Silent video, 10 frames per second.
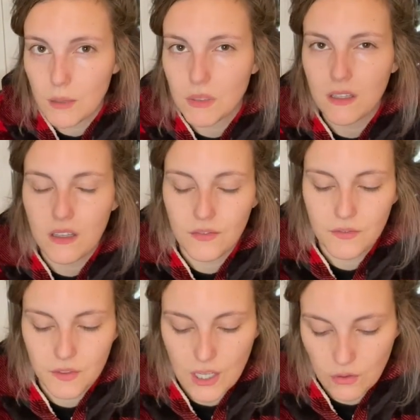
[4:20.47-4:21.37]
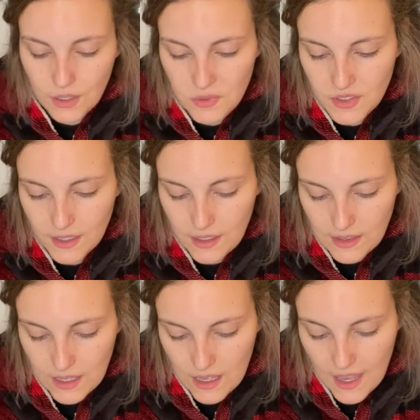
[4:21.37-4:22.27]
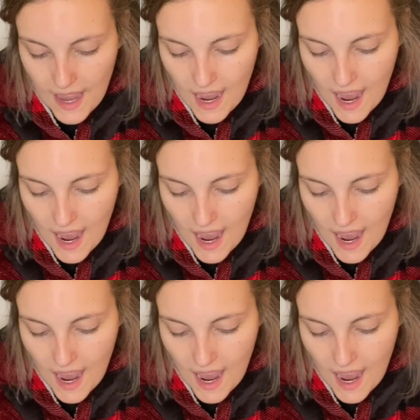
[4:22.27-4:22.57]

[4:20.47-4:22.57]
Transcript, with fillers: I believe the only music that they